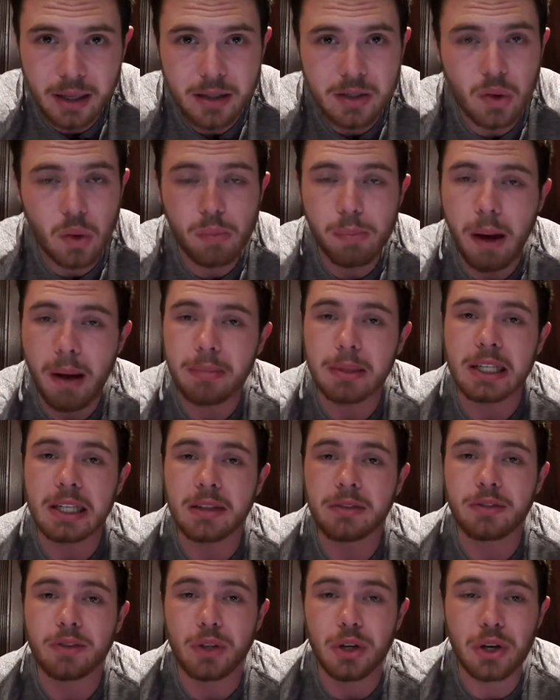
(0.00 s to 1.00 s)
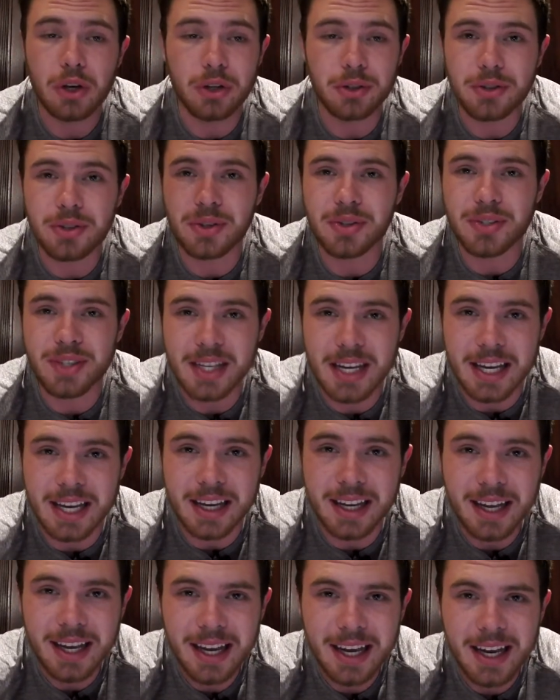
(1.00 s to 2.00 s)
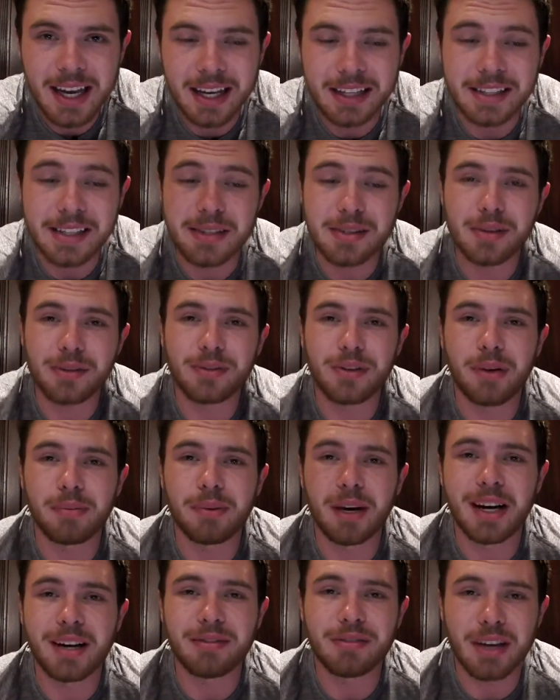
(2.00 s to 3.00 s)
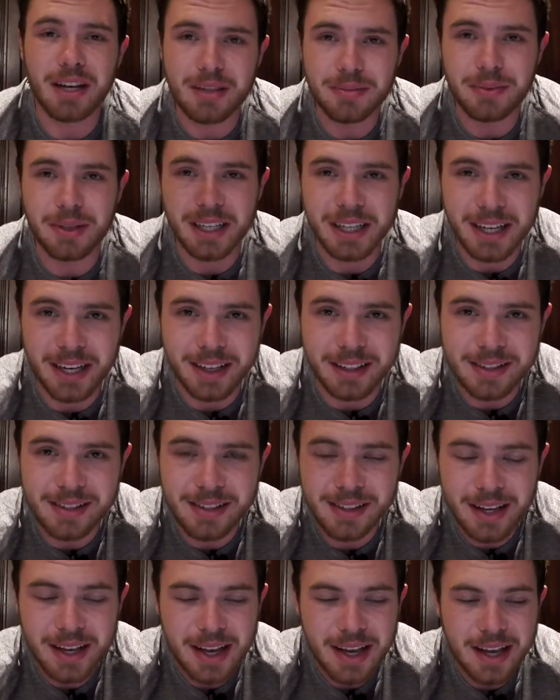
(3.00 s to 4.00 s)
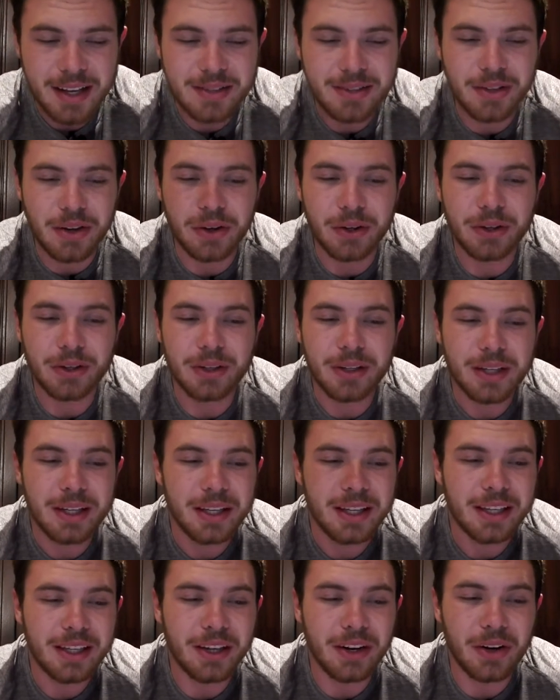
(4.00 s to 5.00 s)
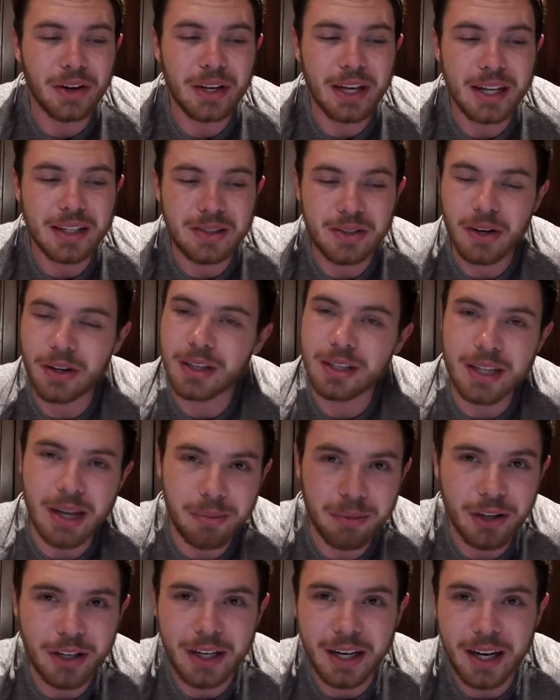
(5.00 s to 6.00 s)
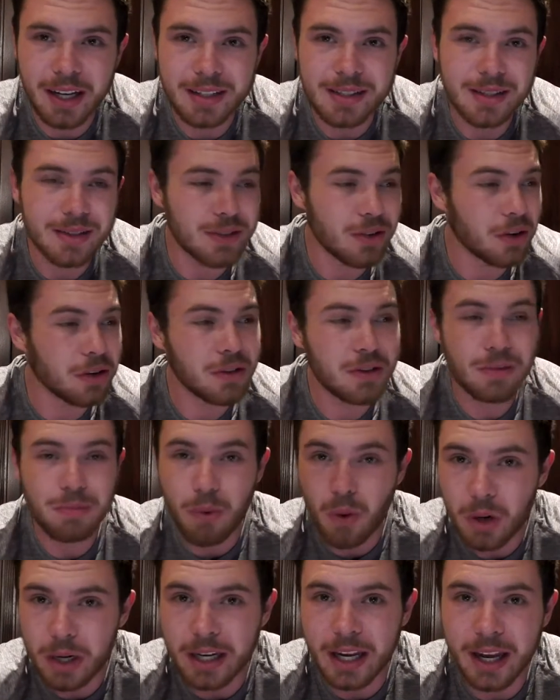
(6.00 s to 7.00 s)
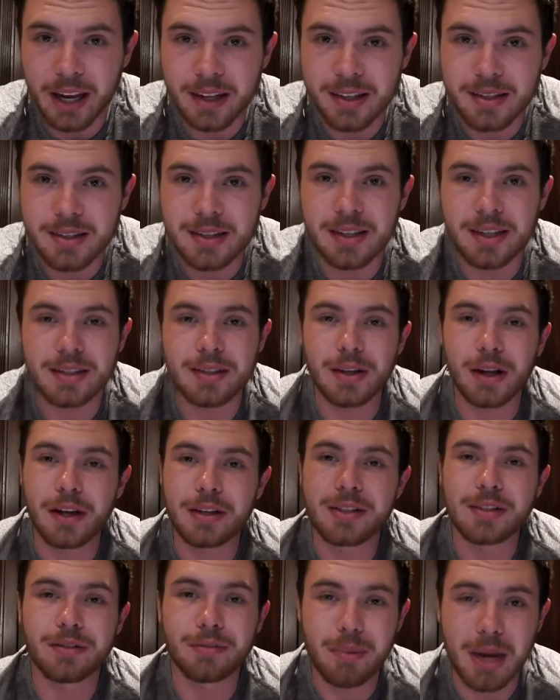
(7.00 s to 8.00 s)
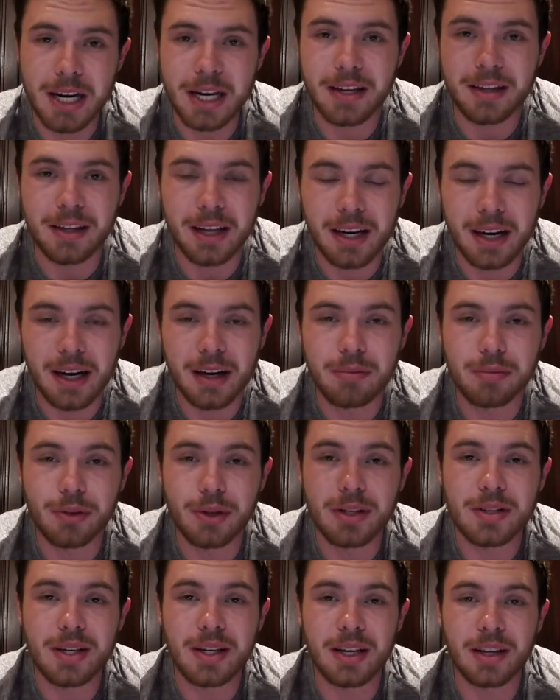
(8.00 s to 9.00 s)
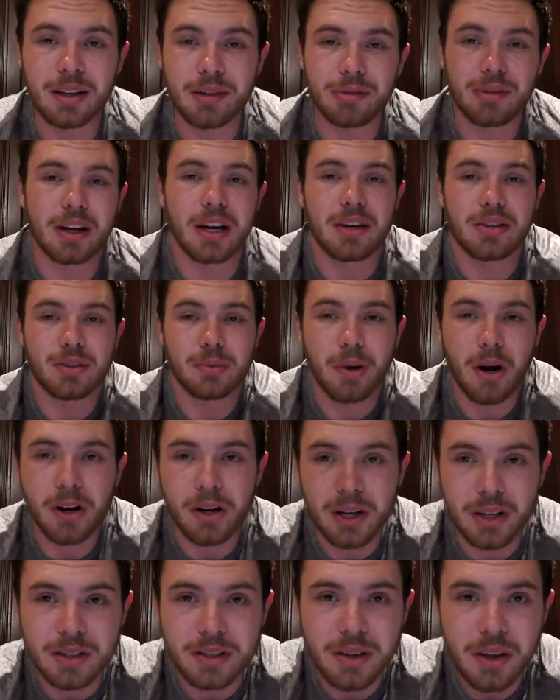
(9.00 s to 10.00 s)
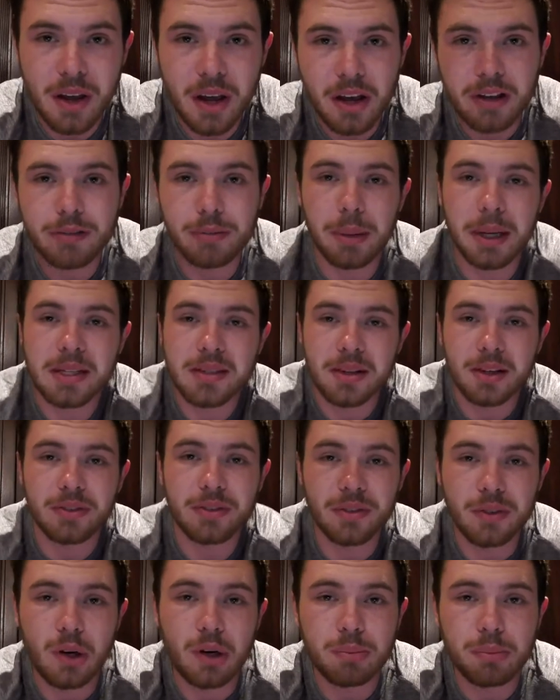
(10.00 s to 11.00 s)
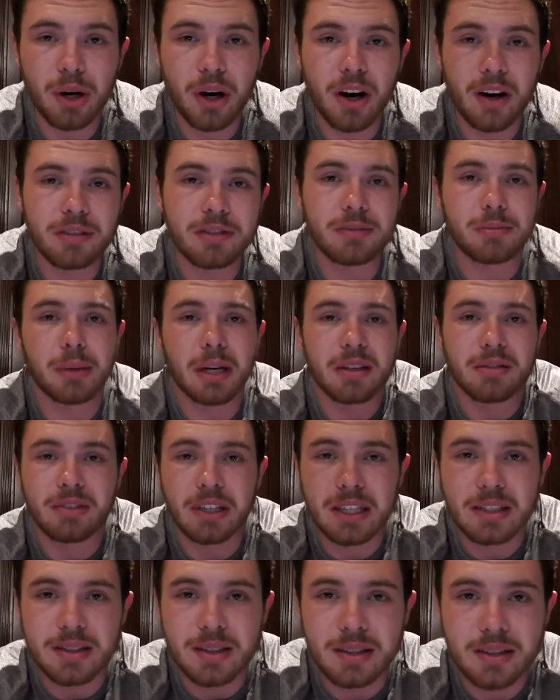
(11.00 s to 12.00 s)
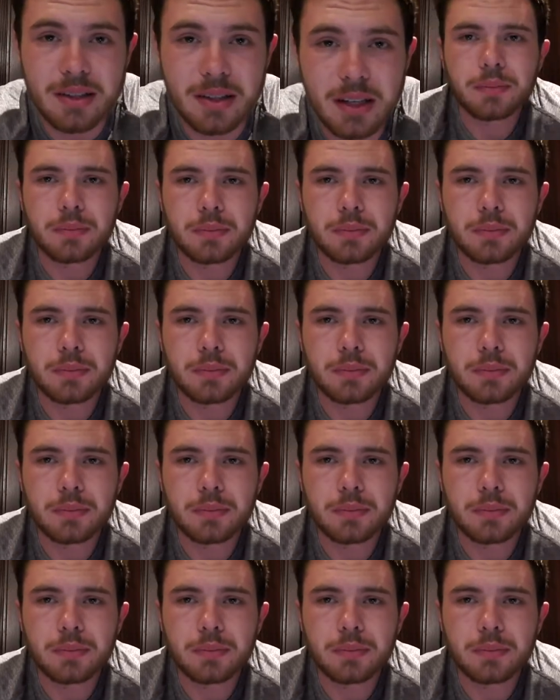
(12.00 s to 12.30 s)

It's all public for you to see. And these are from my investment accounts. So, you know, it's not a demo account, it's not a small account, it's lots of money that I'm risking in the financial markets myself and on behalf of my investors.